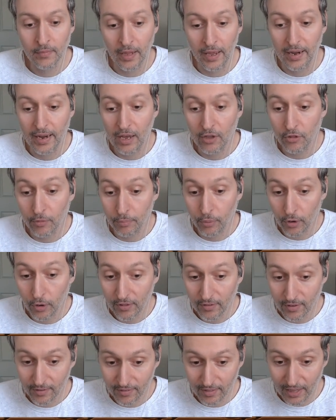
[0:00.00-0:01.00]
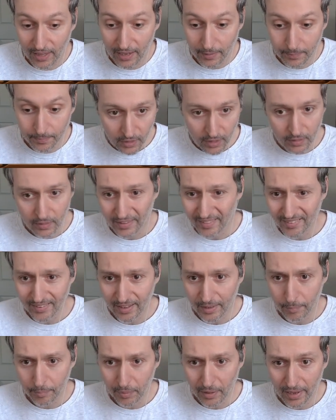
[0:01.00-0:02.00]
And now the point is that, let's
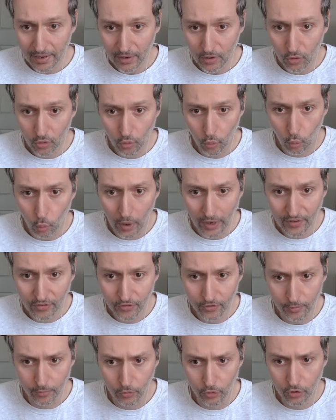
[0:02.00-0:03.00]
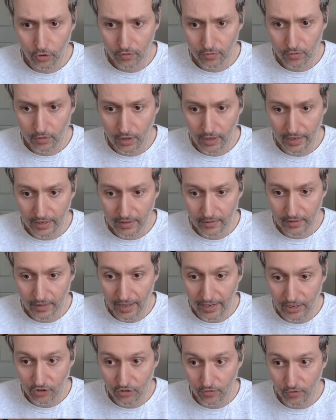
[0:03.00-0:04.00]
say black wastes a move like
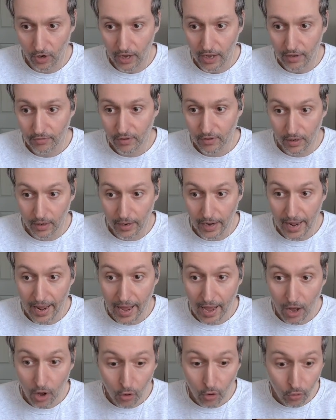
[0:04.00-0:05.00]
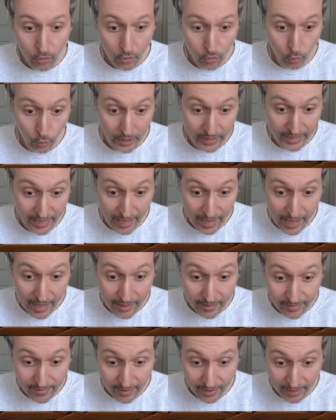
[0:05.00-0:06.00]
h5. Now we
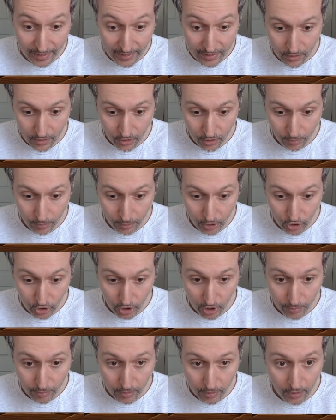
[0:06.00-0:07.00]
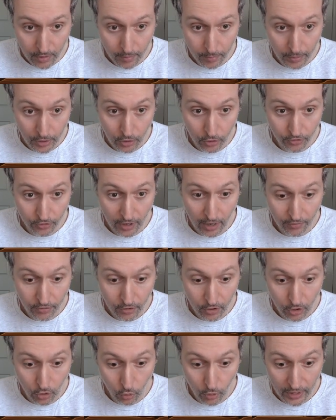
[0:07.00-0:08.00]
can take the bishop because after
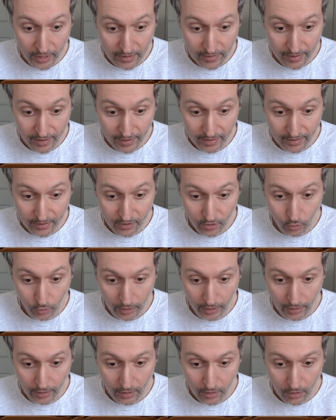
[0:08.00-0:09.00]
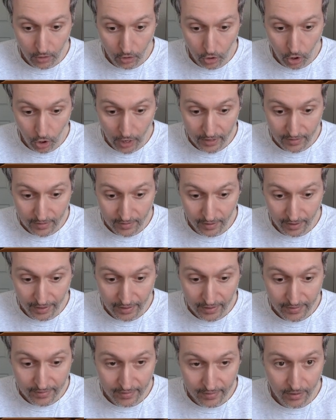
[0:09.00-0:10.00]
queen takes queen, knight
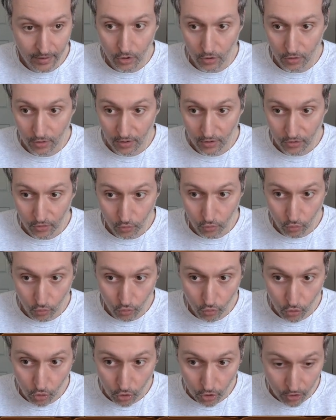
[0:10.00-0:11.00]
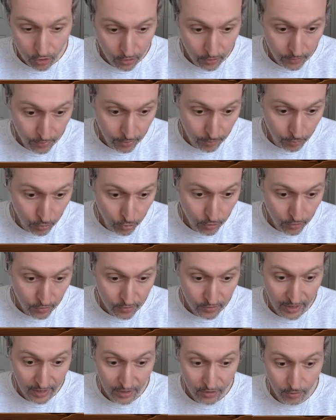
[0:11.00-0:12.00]
takes, this rook move
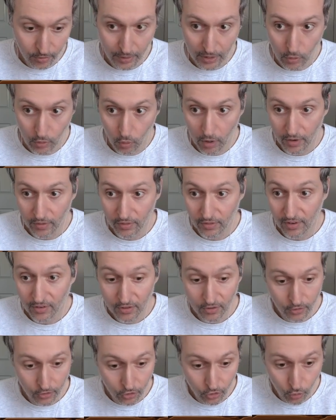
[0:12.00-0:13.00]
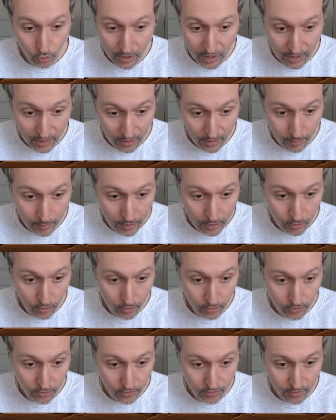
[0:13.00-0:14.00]
down to b1 doesn't do anything
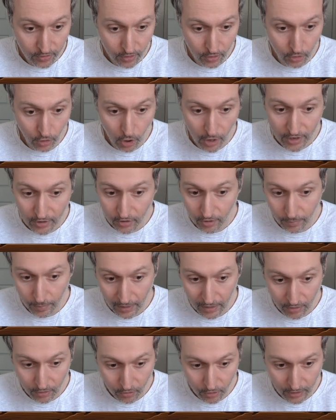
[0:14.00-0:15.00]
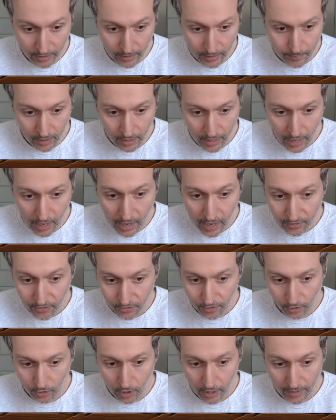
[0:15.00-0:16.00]
because knight to b3 guards
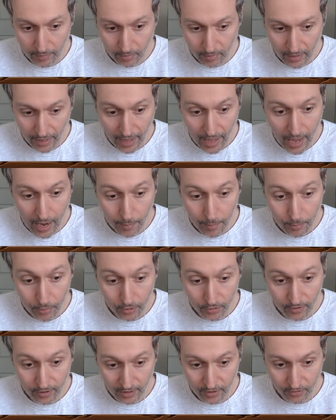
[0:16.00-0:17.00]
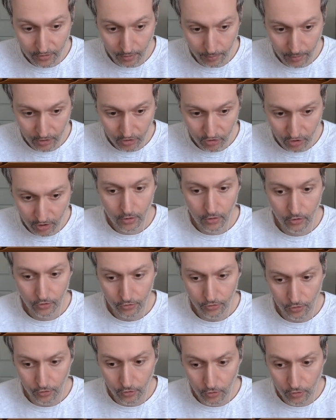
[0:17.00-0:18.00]
the knight and protects the bishop.
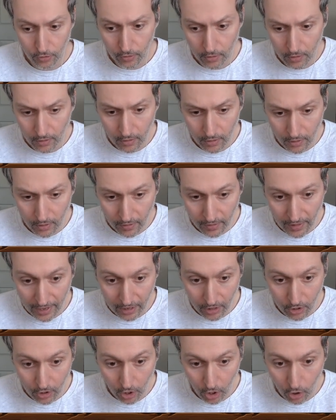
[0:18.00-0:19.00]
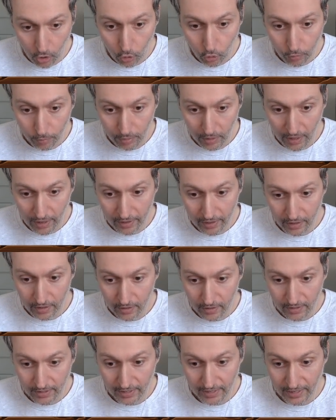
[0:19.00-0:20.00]
So that cold-blooded
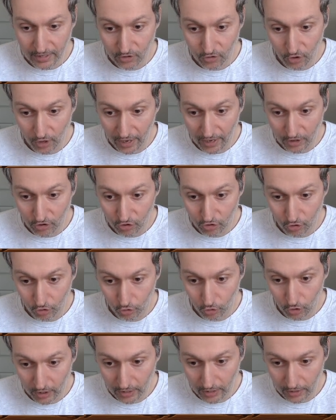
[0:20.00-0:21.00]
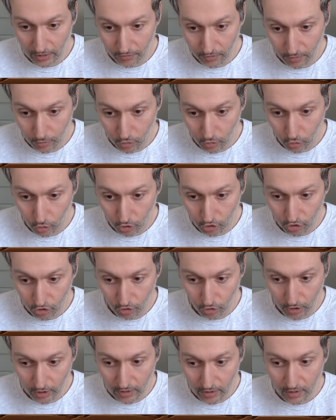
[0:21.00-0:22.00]
king to h2 here from
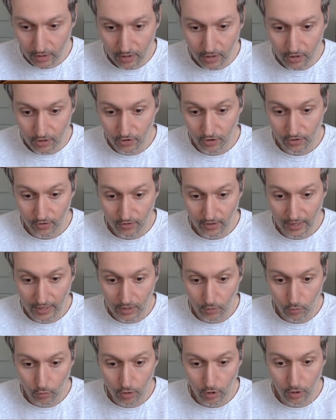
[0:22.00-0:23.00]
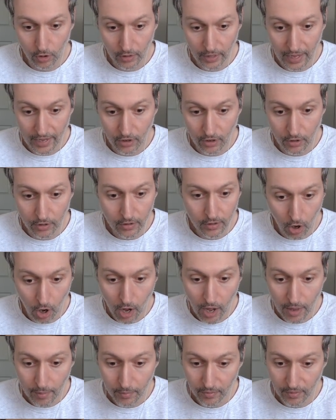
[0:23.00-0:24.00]
Korchnoi, just saying, well, hang on,
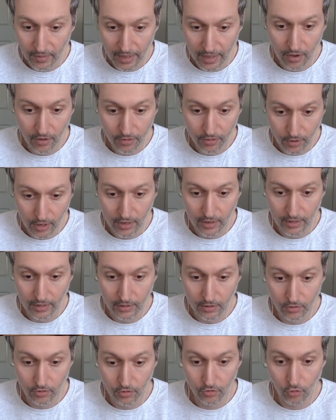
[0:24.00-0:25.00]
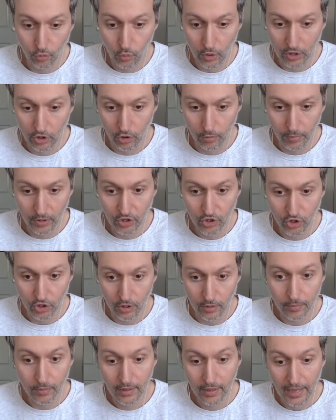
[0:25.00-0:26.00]
I'm now threatening to win your
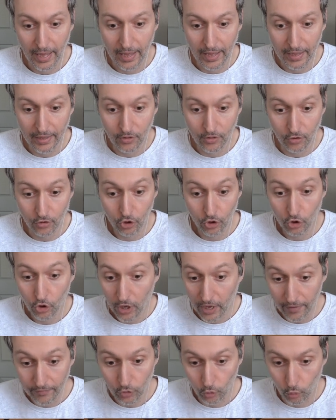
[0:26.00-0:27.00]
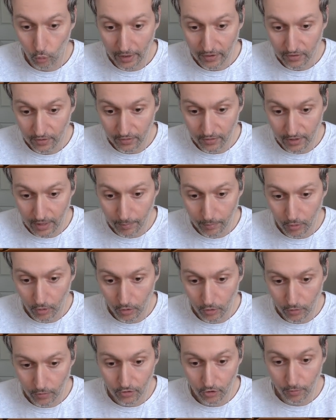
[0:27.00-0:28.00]
bishop and you have to waste the
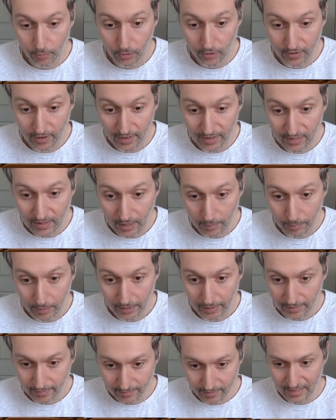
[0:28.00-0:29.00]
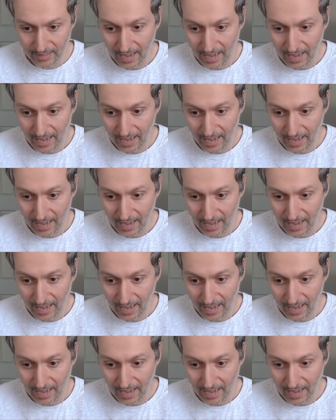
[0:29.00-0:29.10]
tempo to protect that piece.